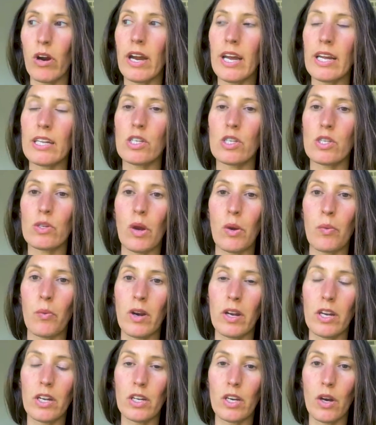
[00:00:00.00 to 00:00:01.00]
And so I
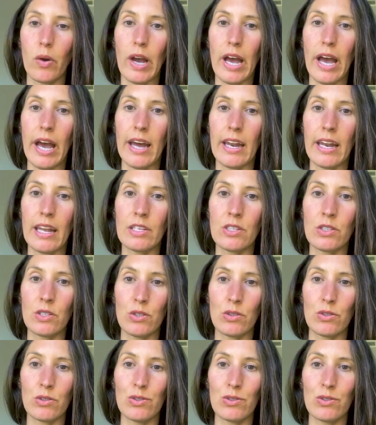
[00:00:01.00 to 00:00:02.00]
wanted to go ahead and
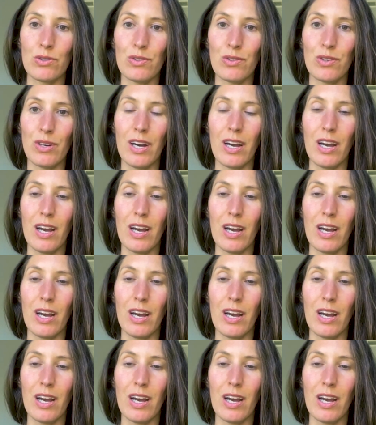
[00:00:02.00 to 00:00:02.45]
do